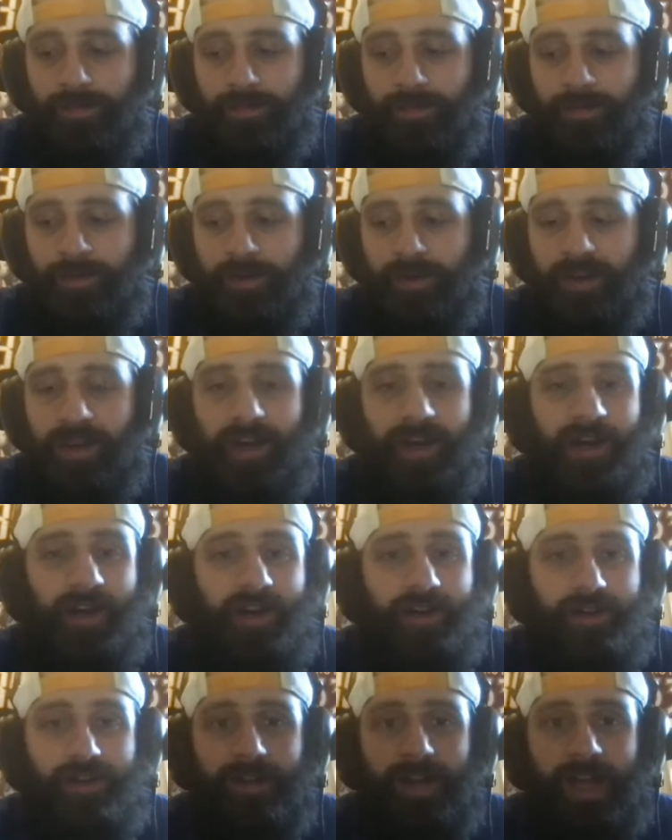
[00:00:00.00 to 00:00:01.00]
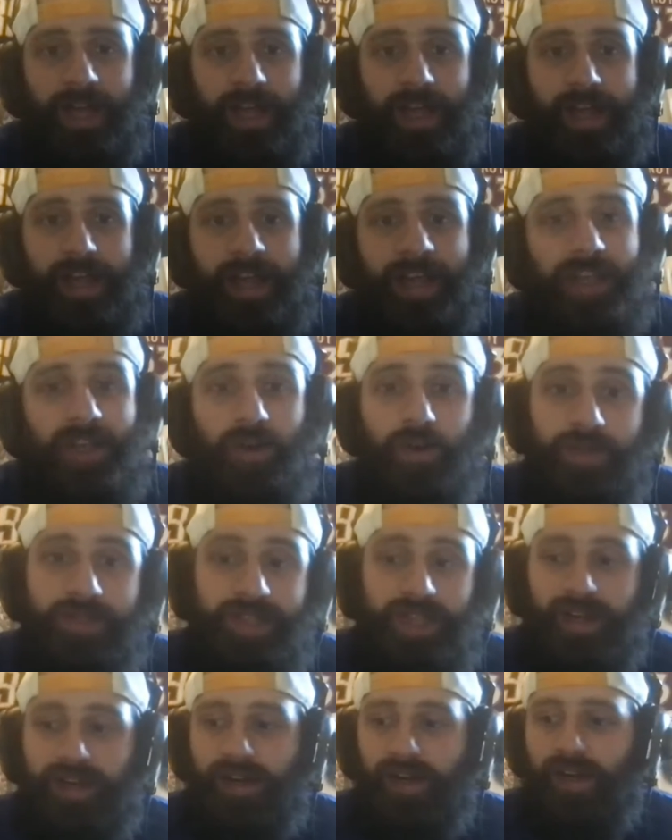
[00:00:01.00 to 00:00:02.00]
per year on any
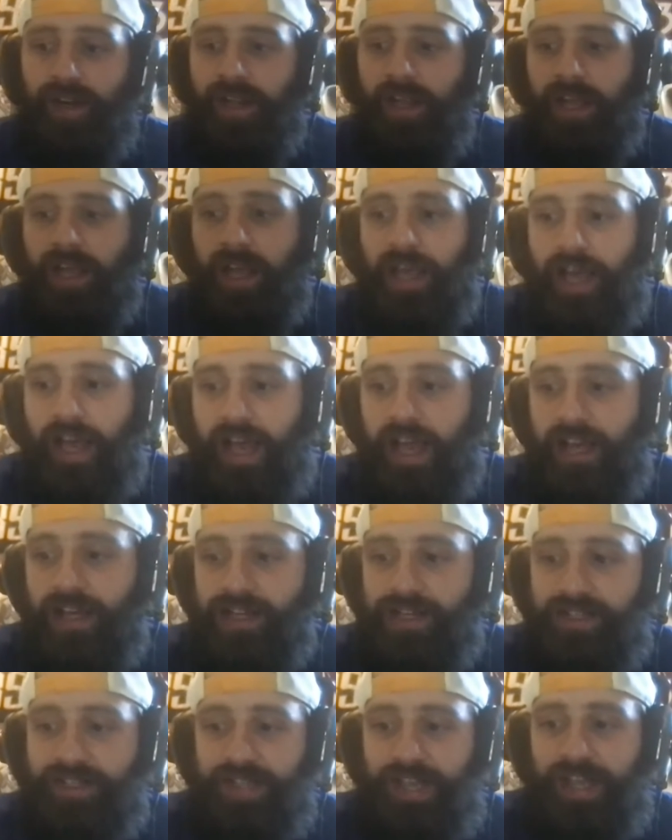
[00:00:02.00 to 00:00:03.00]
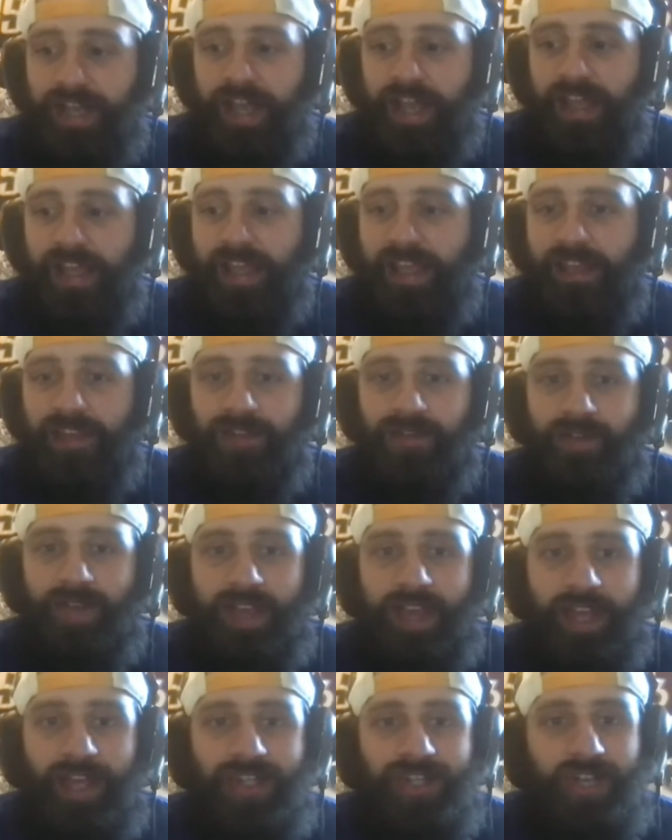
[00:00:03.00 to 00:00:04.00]
goaltender. You
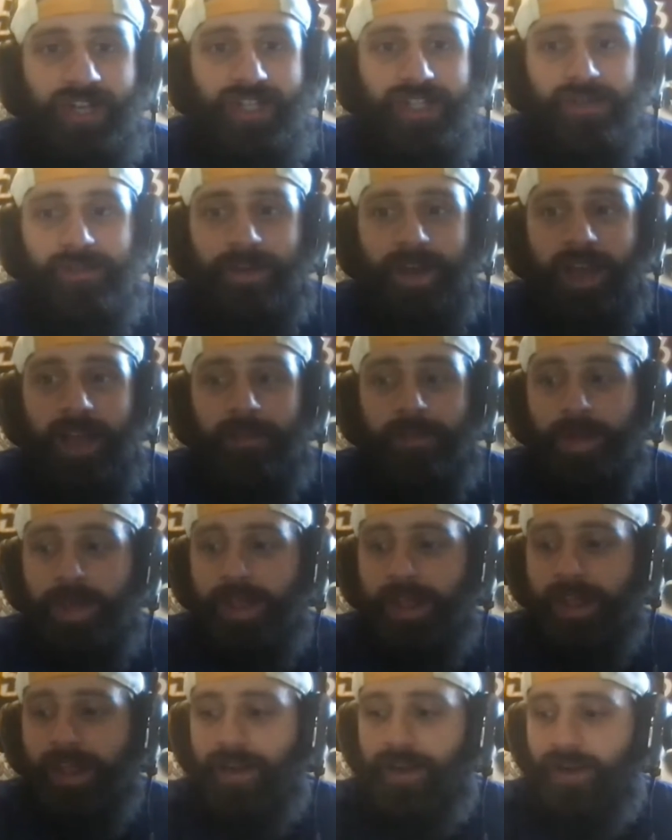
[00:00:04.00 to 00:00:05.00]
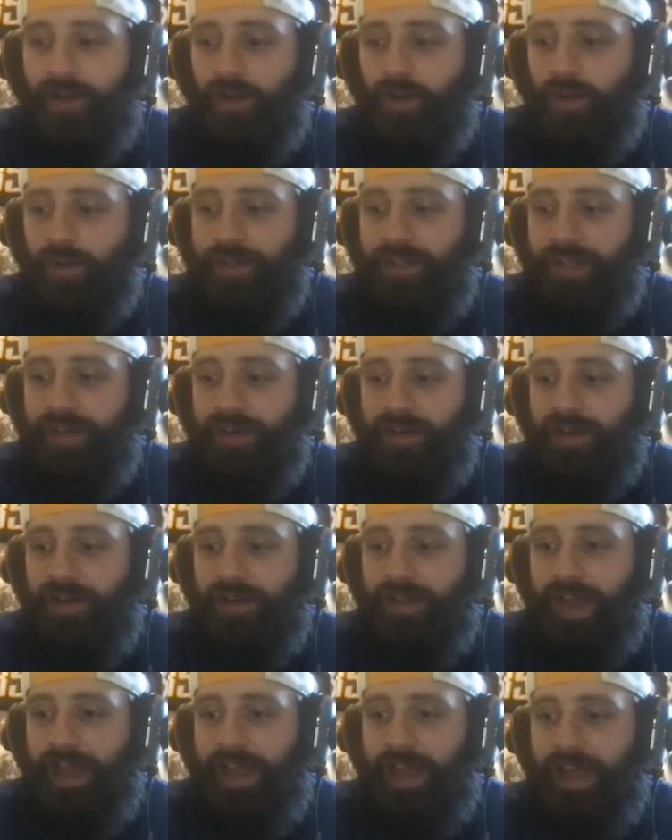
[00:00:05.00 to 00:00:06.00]
can't justify paying a goaltender
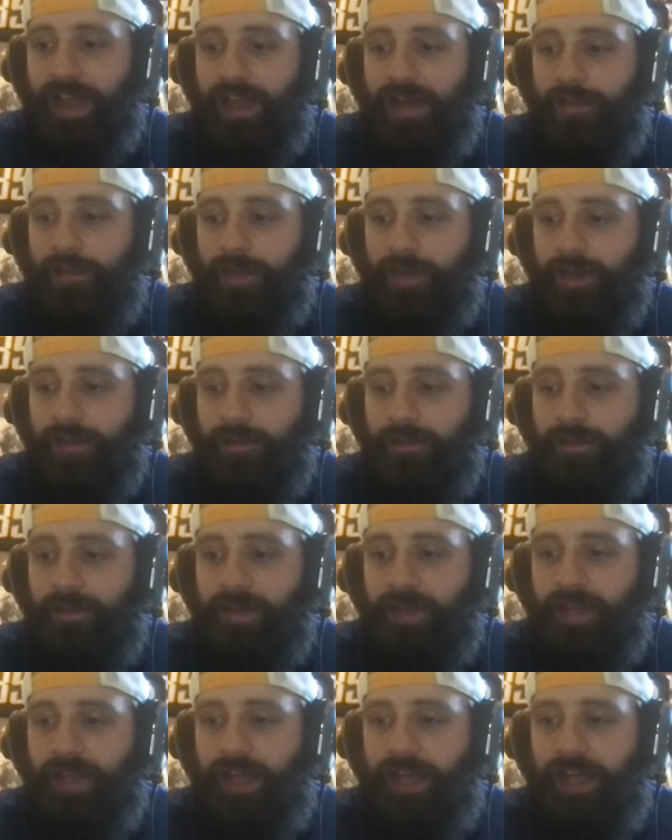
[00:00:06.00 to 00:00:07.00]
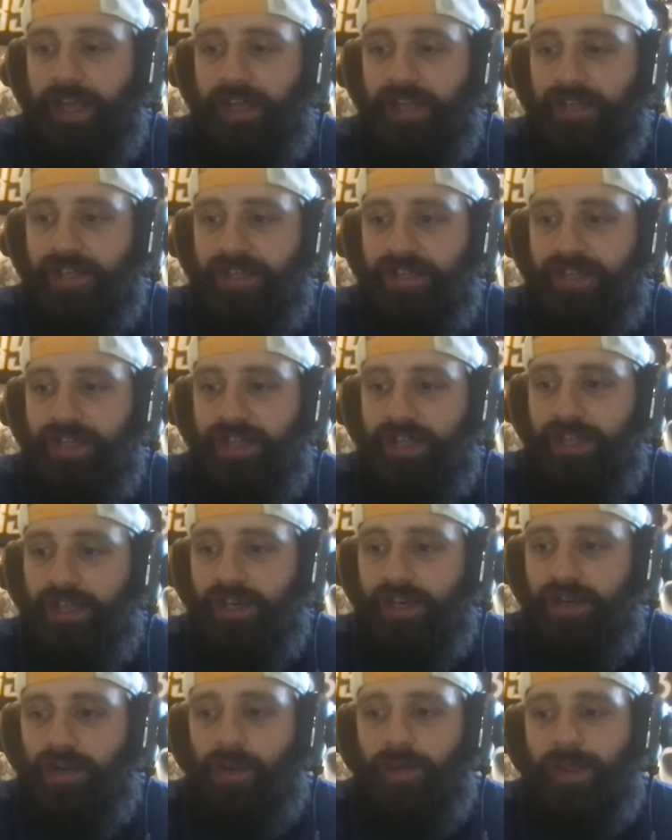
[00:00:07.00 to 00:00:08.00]
that kind of money for me.
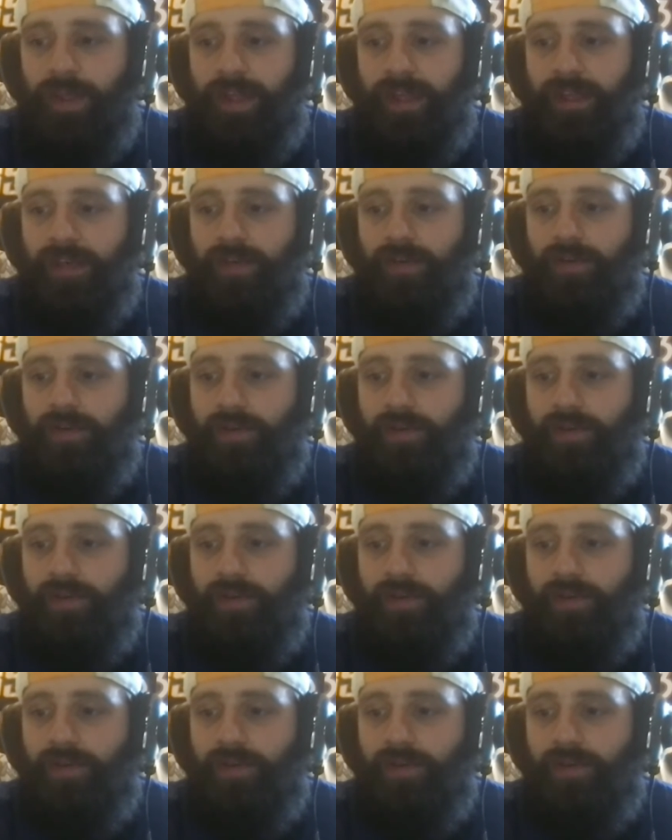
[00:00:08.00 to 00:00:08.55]
No, thank you.